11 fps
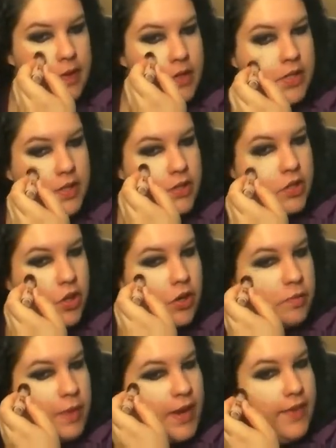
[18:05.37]
just
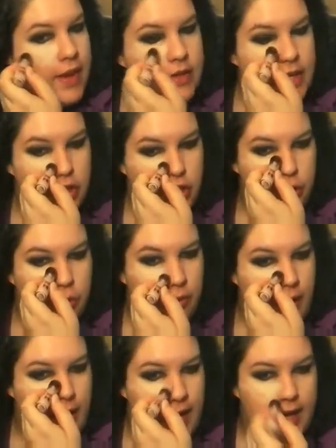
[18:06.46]
turn my foundation
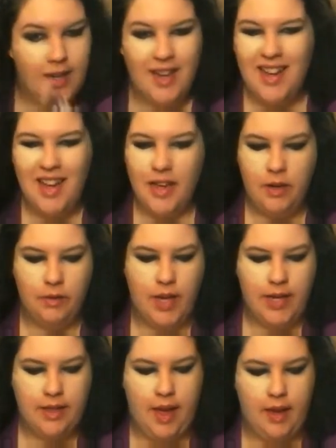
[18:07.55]
gray, and I don't
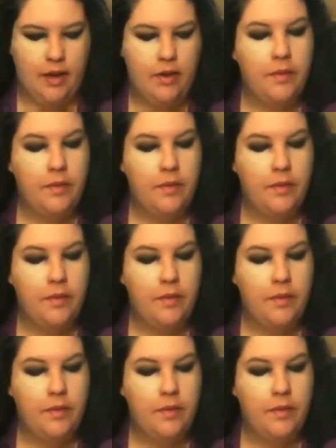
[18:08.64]
like that.